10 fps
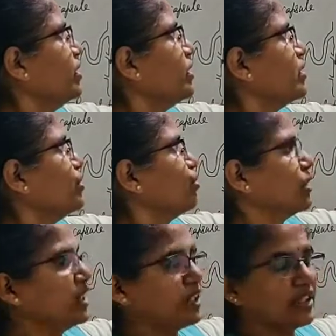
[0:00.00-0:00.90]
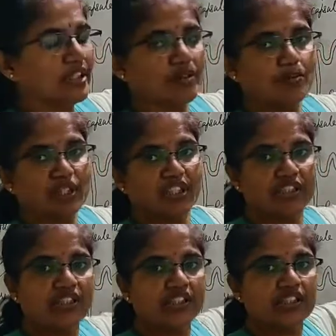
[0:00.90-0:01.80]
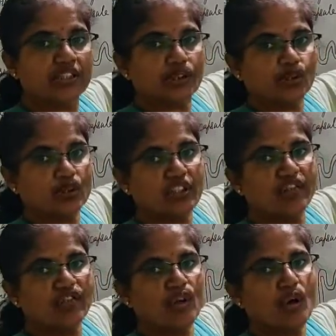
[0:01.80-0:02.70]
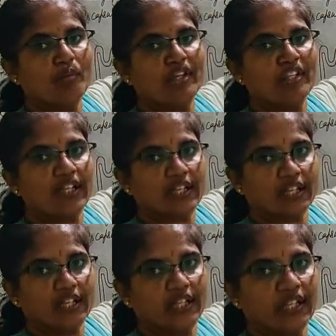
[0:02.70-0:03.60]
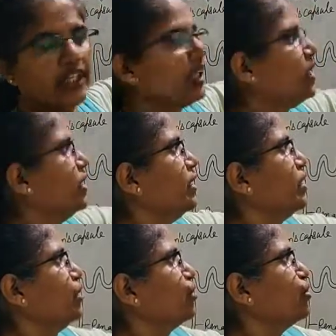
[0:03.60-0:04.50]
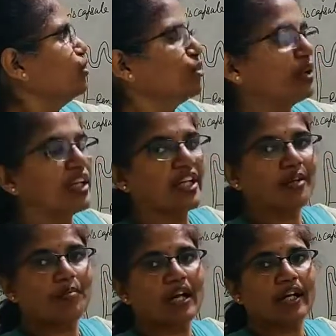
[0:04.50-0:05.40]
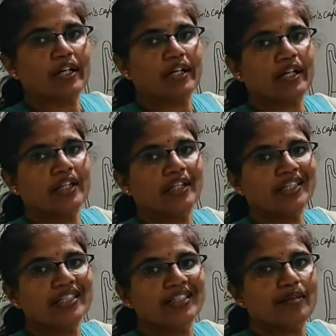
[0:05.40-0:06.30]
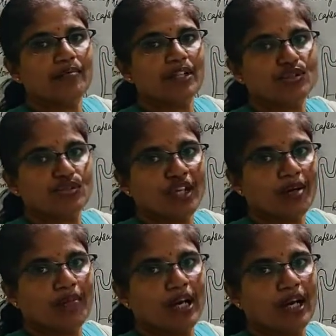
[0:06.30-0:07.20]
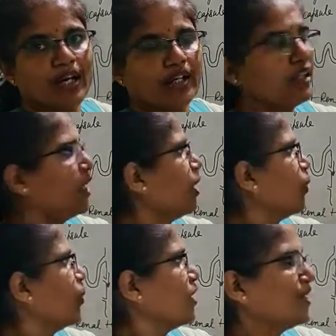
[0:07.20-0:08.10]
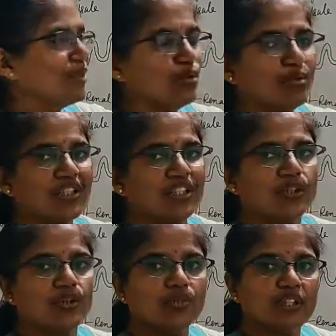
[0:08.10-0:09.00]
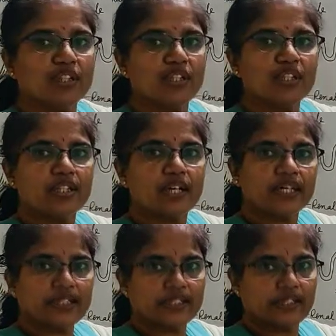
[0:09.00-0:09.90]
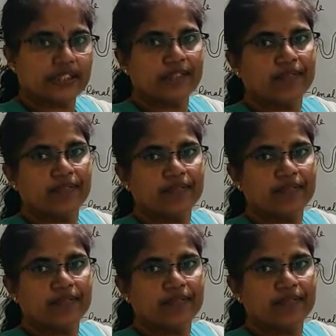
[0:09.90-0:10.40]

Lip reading: These ureters bring the urine formed in the kidney to urinary bladder. This is a muscular bladder where urine is collected.